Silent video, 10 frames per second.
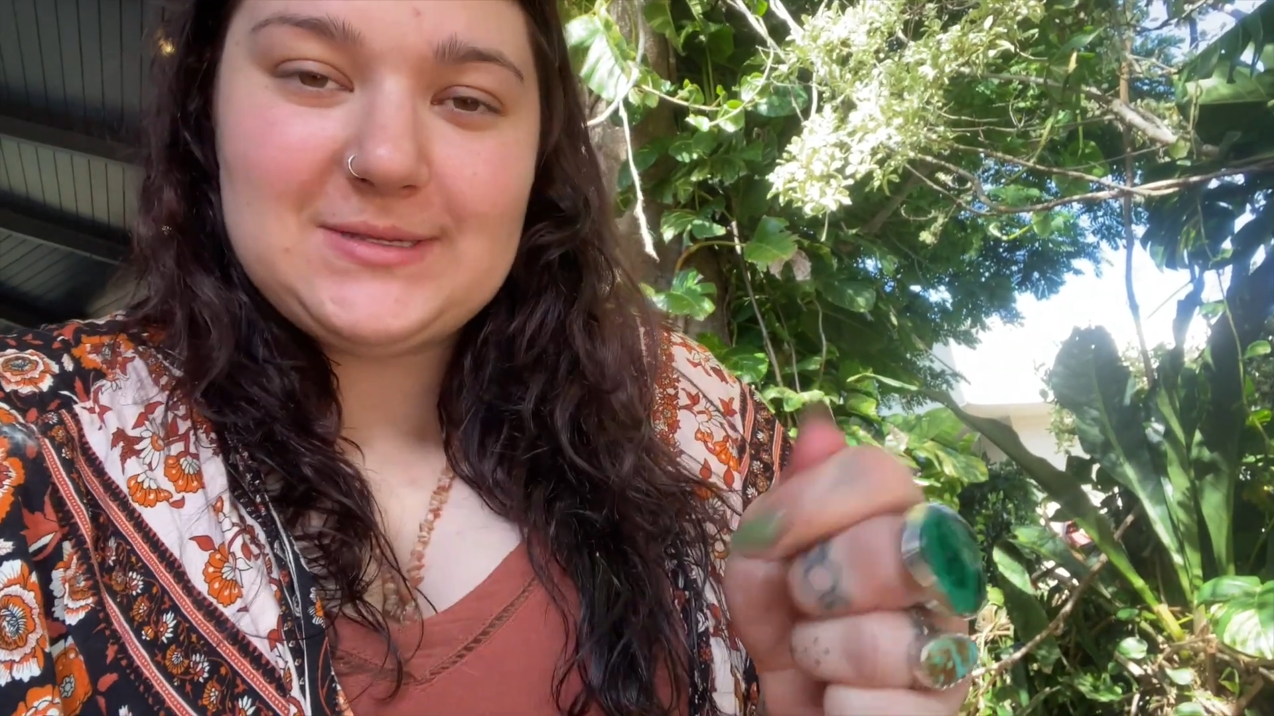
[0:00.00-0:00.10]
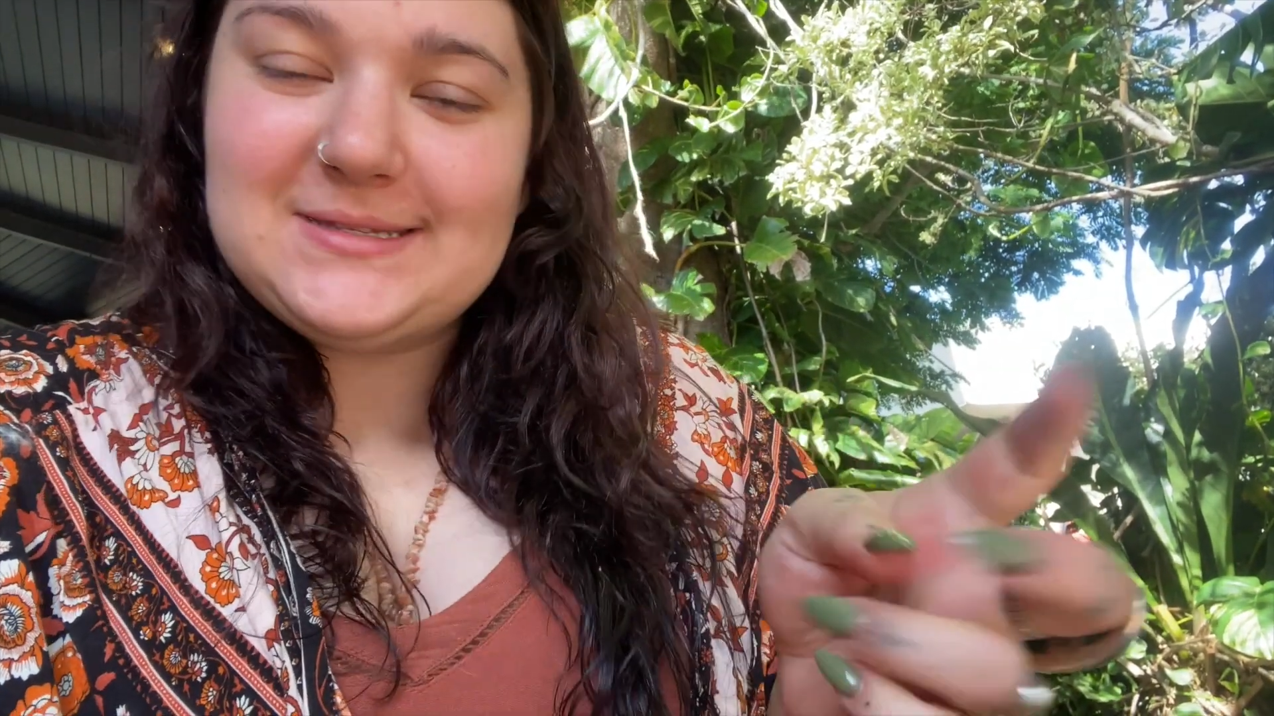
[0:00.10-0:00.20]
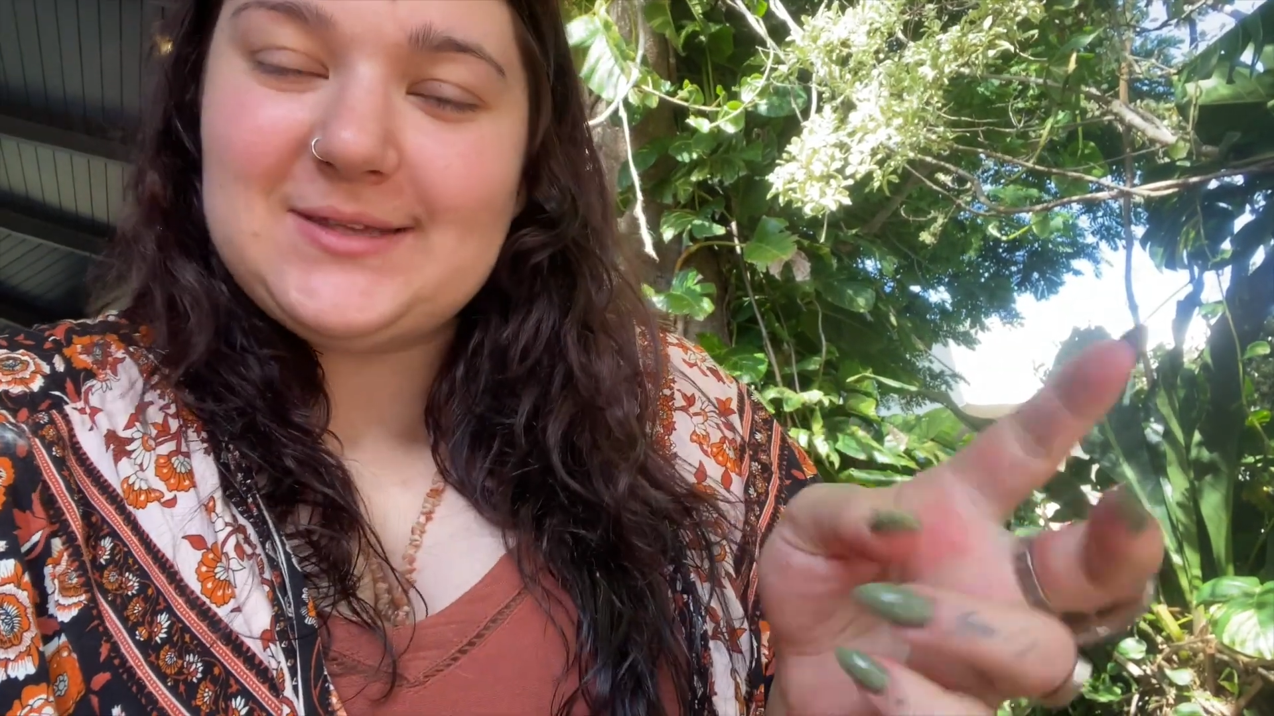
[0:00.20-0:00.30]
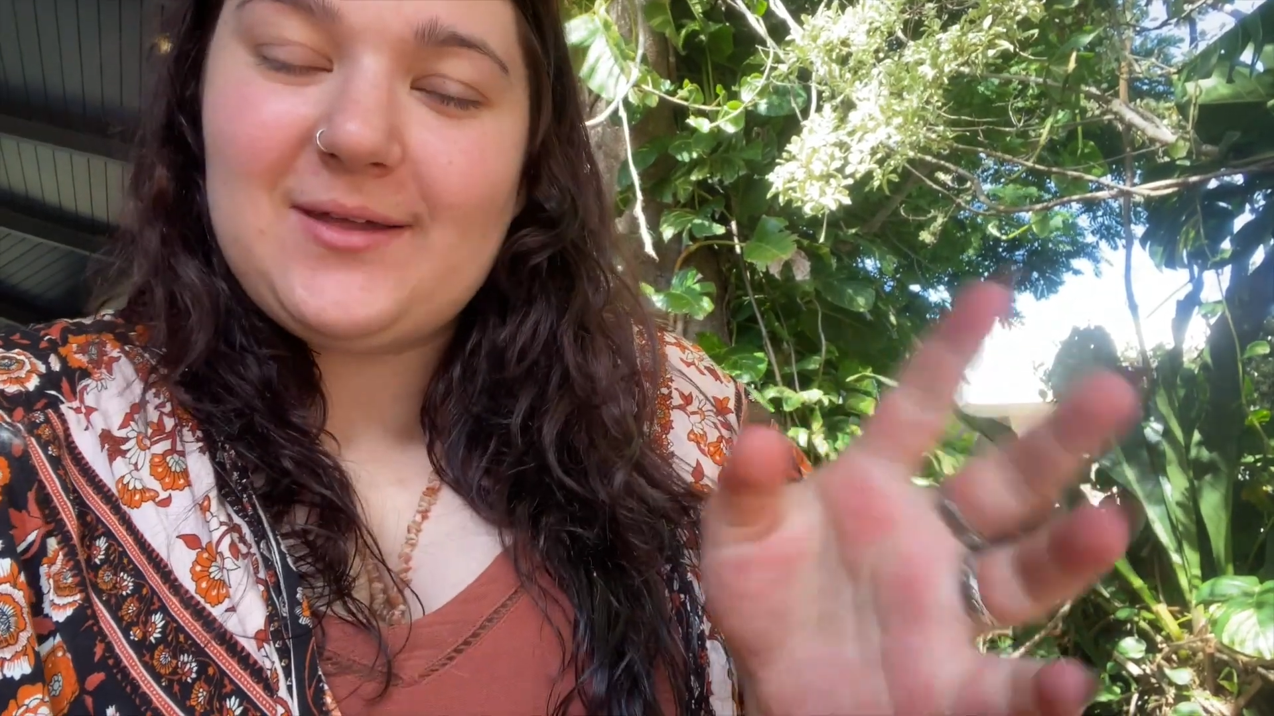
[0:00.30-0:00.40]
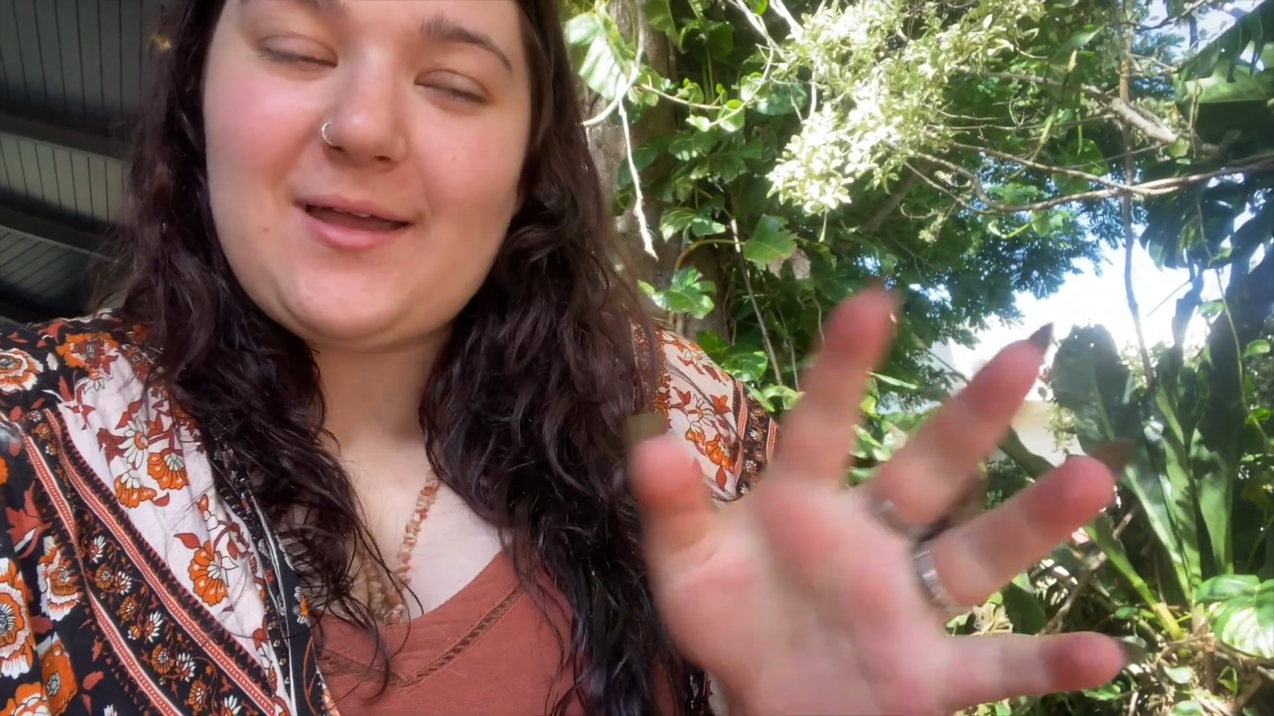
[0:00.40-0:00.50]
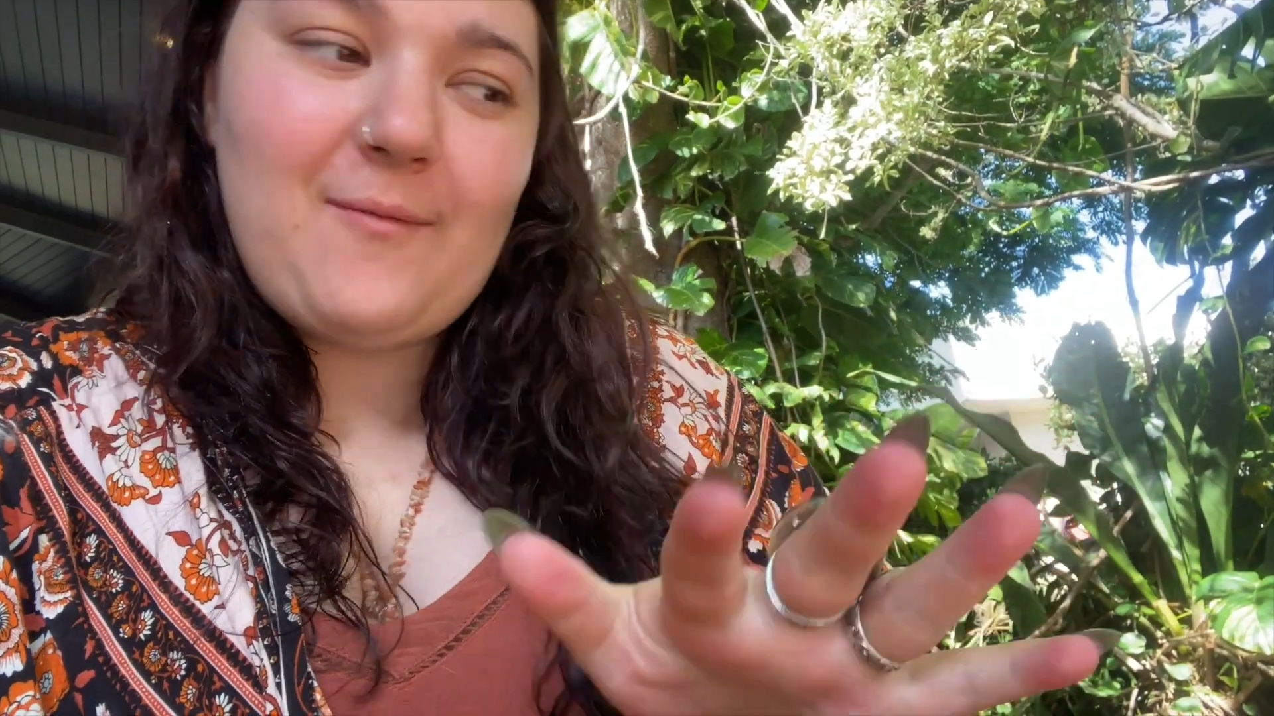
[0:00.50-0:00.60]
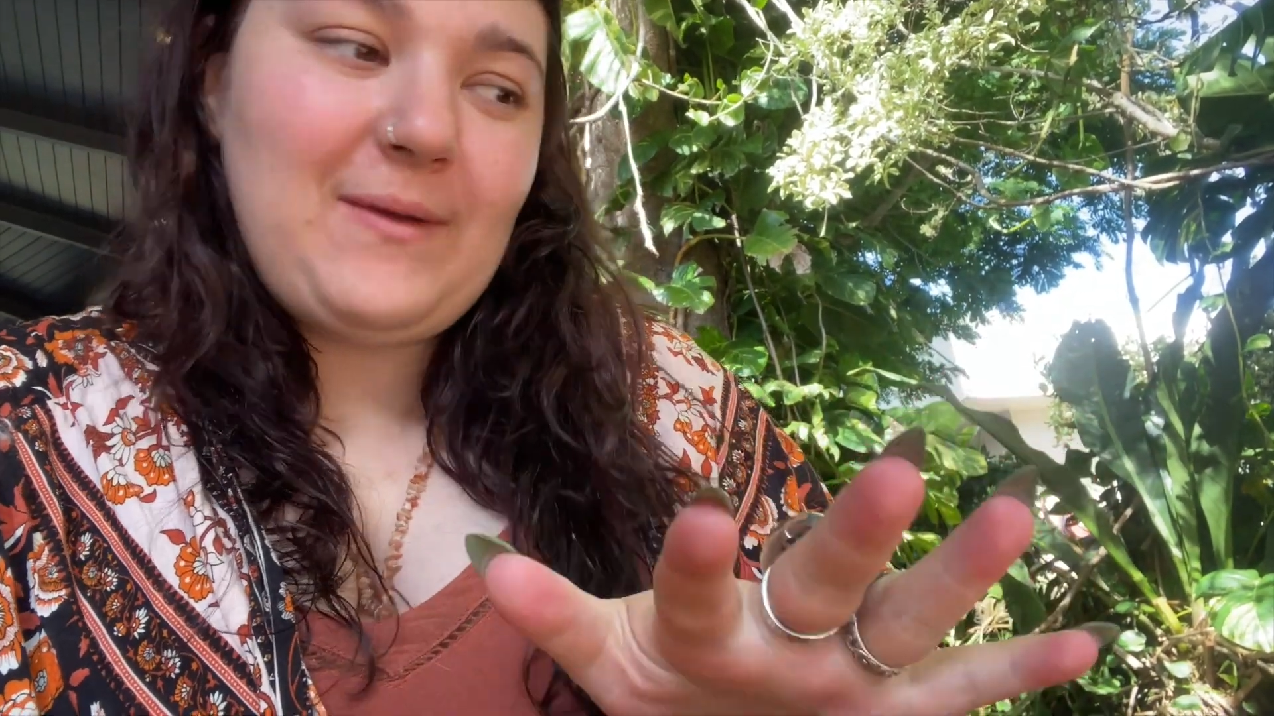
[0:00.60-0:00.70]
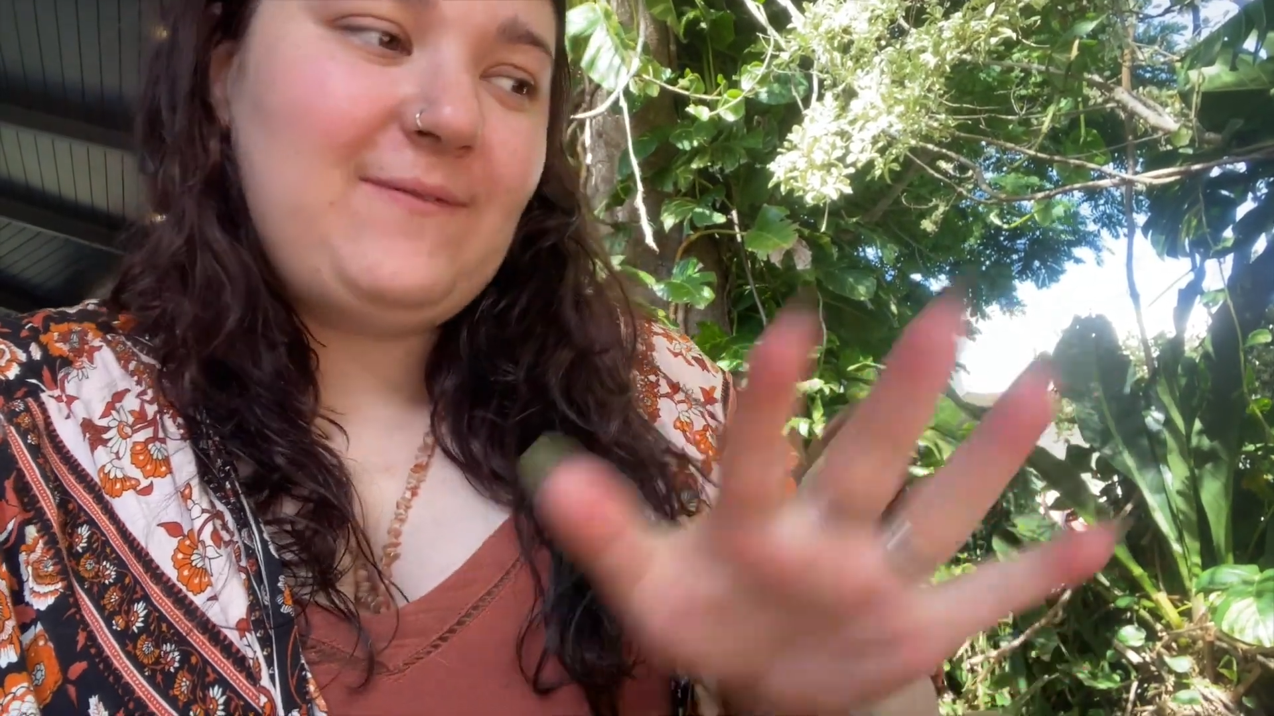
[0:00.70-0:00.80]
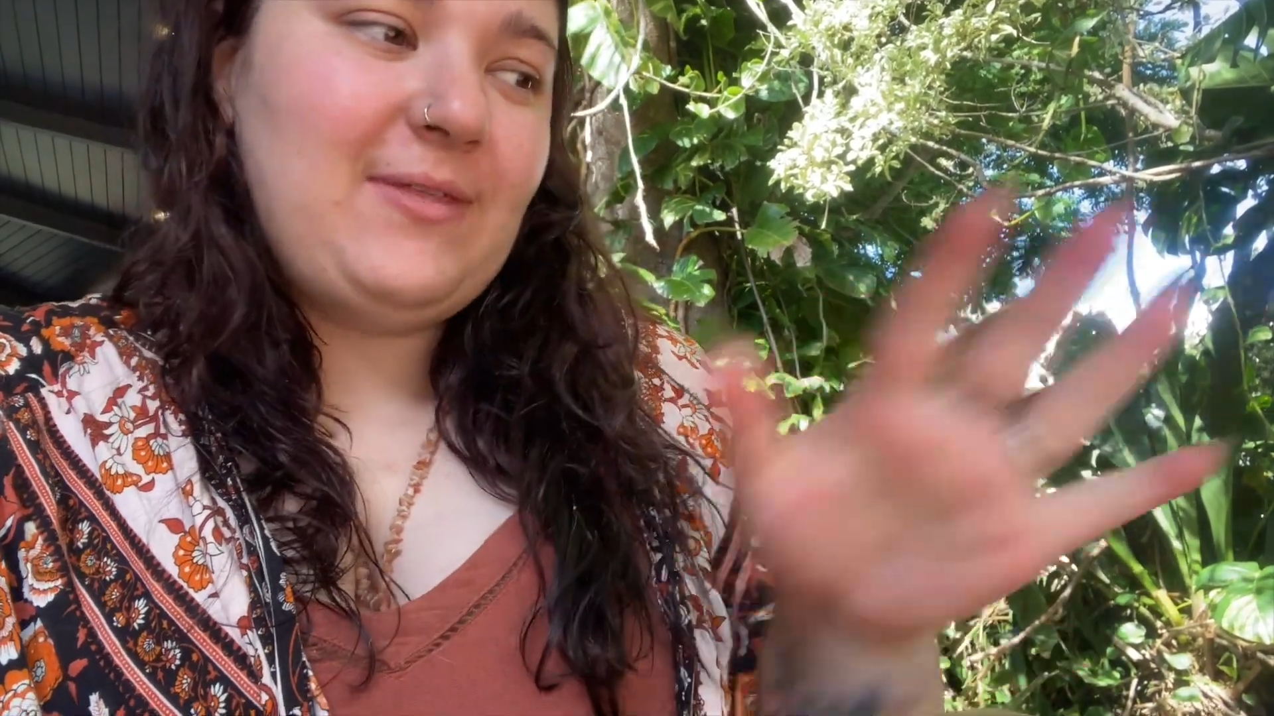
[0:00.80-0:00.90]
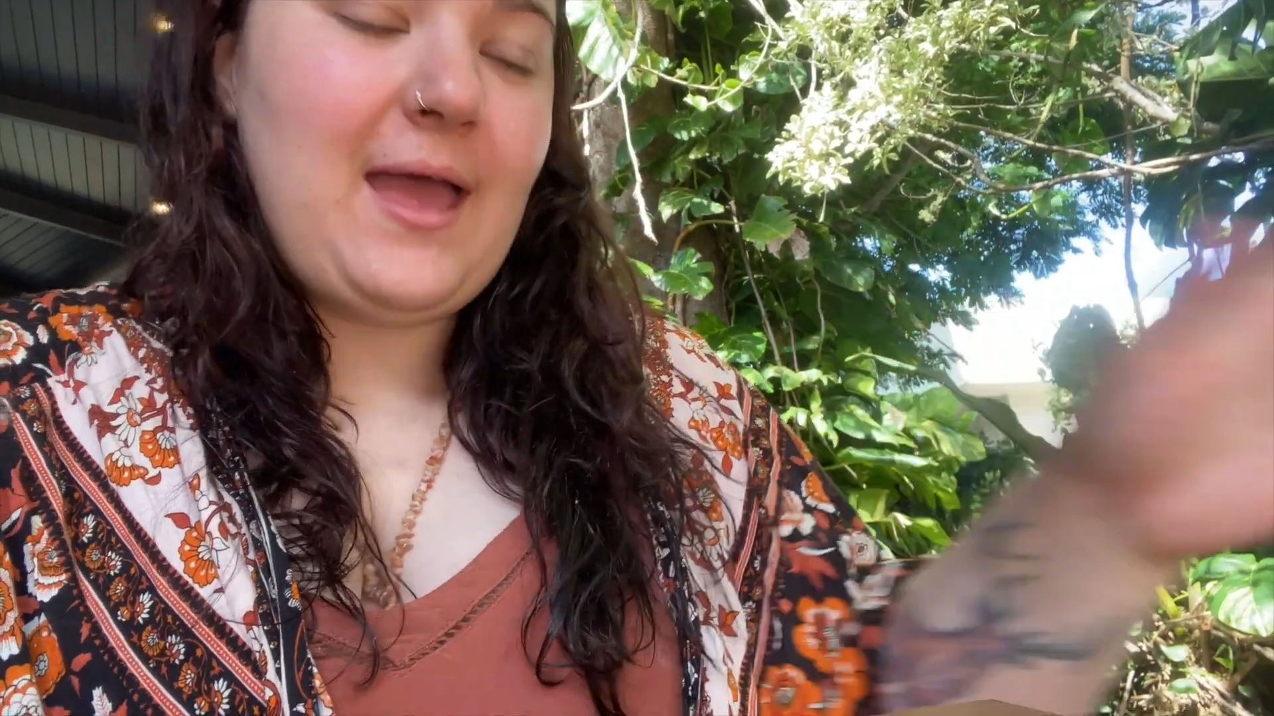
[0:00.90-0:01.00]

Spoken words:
So I can't wait for that.